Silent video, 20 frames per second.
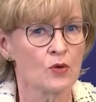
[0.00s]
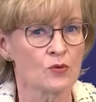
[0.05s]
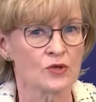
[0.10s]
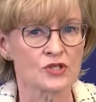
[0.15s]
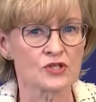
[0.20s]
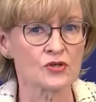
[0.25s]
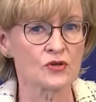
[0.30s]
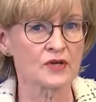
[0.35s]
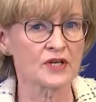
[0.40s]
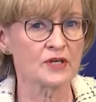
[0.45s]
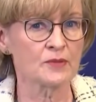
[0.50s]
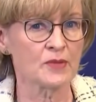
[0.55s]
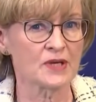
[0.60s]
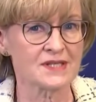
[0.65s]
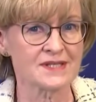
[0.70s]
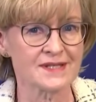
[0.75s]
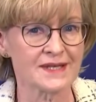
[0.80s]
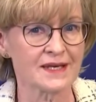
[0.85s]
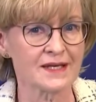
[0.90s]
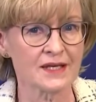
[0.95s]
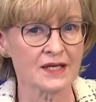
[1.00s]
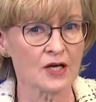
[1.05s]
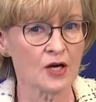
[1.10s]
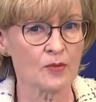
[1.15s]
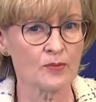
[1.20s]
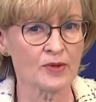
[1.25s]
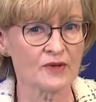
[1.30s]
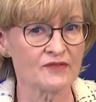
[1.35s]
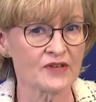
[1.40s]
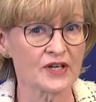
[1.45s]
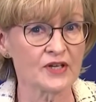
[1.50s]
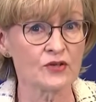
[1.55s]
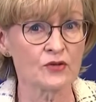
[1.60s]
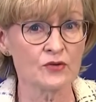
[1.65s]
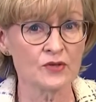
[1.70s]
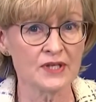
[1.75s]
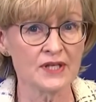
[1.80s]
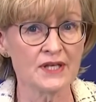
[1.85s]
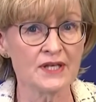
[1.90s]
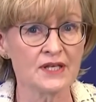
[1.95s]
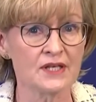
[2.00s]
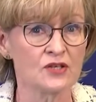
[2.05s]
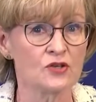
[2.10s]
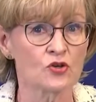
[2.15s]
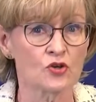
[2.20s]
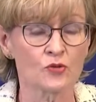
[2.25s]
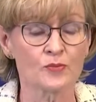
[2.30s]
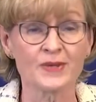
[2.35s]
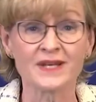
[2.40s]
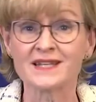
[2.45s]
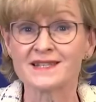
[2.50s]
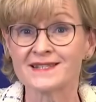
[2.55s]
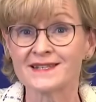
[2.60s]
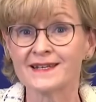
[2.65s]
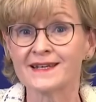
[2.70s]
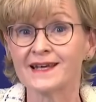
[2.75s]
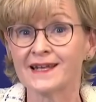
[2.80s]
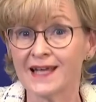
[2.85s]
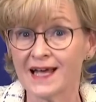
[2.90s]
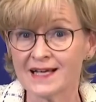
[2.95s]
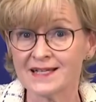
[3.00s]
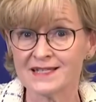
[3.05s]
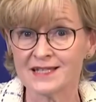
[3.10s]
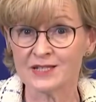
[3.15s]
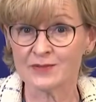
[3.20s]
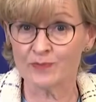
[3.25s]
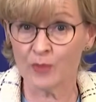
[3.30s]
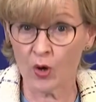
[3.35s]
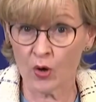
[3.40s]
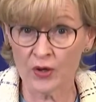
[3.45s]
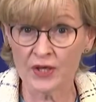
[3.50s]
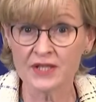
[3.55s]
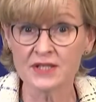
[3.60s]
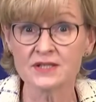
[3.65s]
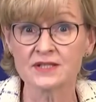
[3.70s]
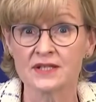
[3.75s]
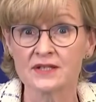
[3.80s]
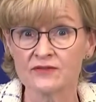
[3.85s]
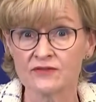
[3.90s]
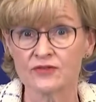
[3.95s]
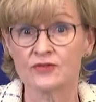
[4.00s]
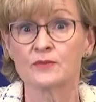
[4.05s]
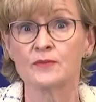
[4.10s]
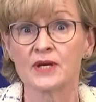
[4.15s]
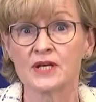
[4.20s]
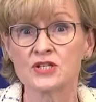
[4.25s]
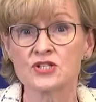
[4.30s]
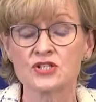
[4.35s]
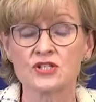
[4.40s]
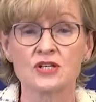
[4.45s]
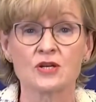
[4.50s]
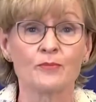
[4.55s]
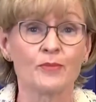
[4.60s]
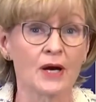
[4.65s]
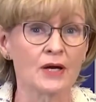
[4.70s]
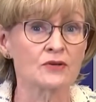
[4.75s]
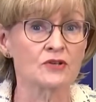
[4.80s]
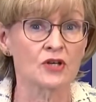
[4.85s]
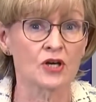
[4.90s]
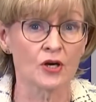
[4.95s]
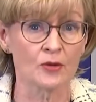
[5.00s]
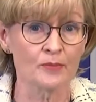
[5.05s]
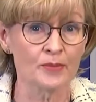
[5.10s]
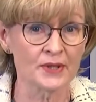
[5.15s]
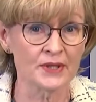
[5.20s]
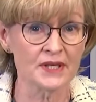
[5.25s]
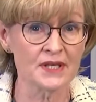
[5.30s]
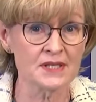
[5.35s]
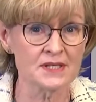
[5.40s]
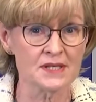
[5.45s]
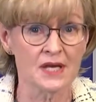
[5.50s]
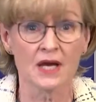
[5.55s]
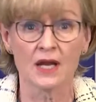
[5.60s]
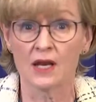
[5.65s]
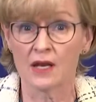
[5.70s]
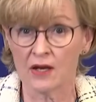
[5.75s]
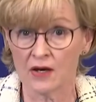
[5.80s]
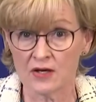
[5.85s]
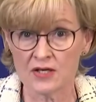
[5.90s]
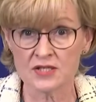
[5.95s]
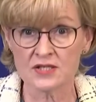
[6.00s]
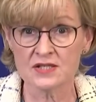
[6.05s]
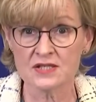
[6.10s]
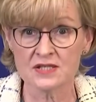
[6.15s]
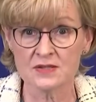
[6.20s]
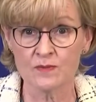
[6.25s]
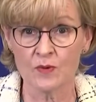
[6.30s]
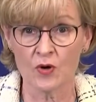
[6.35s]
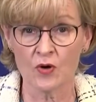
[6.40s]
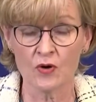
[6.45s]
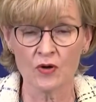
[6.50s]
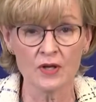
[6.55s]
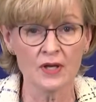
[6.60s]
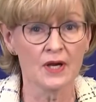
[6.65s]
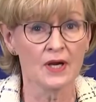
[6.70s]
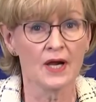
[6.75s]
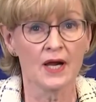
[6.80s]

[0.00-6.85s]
We're talking about setting up a very unique unique European single access point, information about companies, large and small.